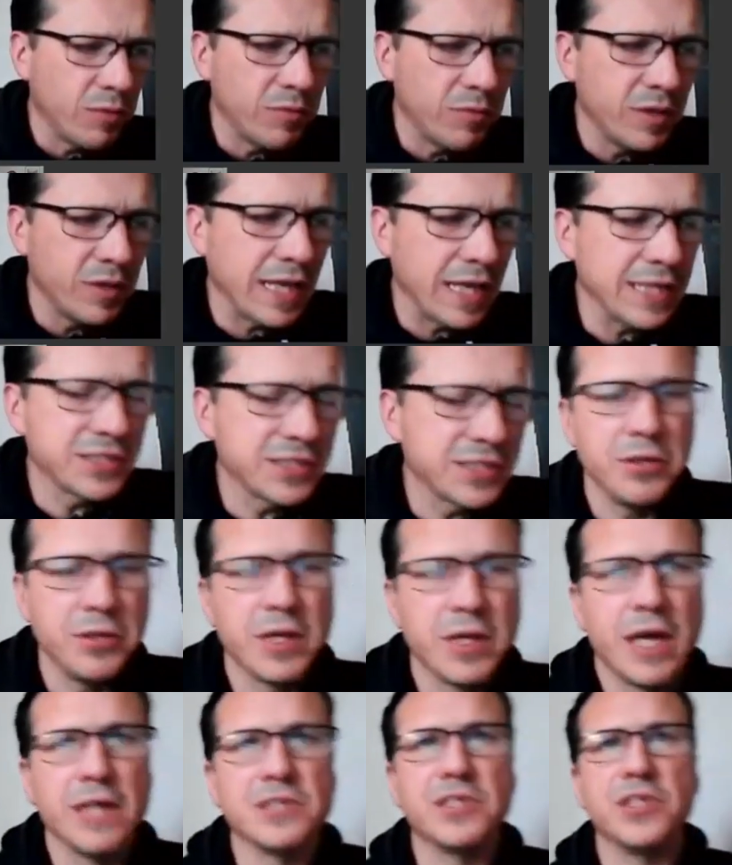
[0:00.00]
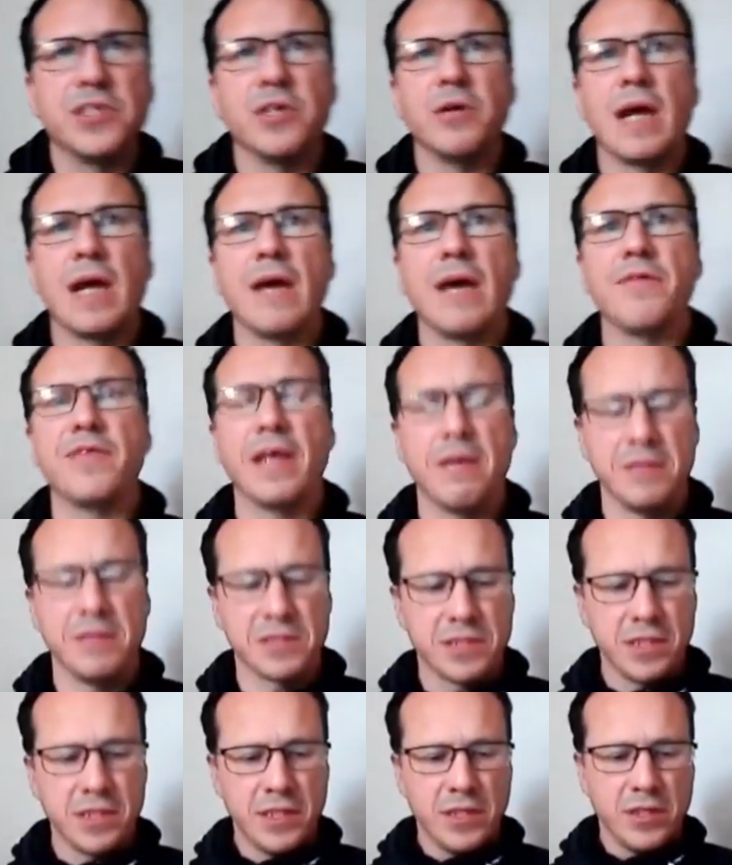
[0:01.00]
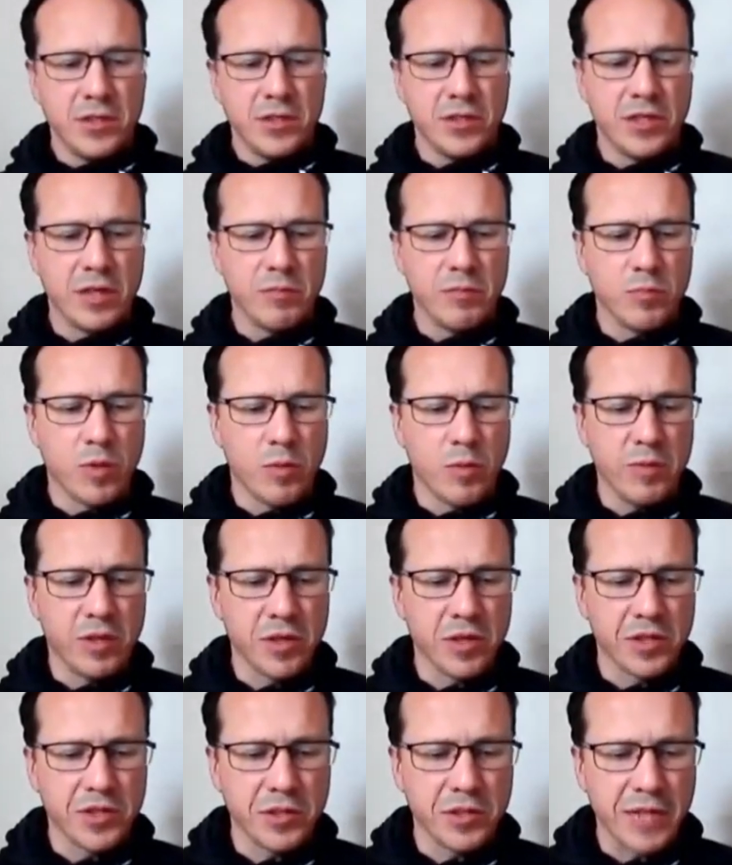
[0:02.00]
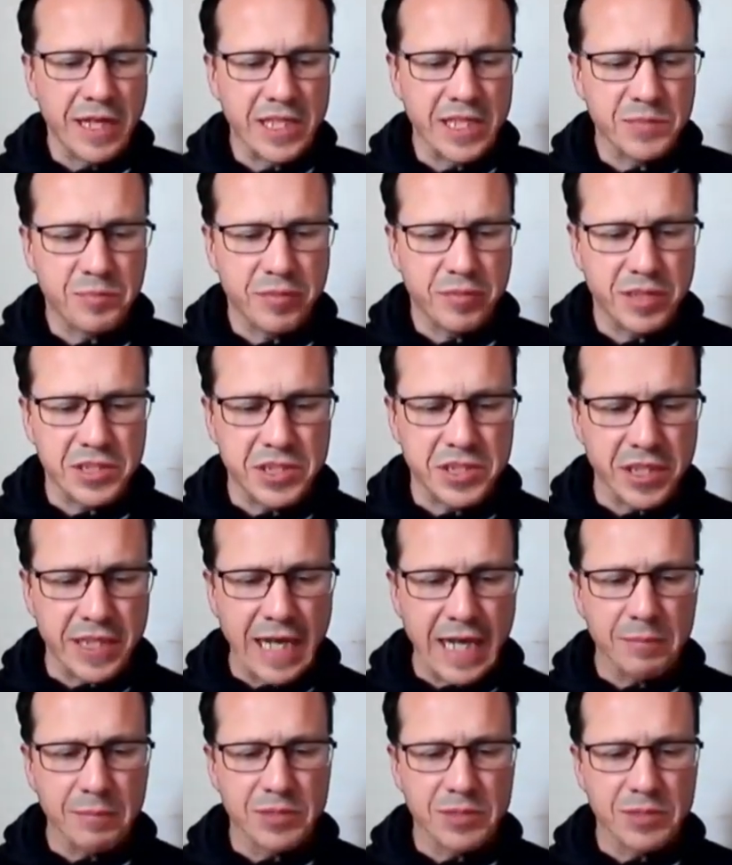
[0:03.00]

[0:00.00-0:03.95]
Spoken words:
we'll ask you guys to do out there is, what we've got to do then is bridge the gap.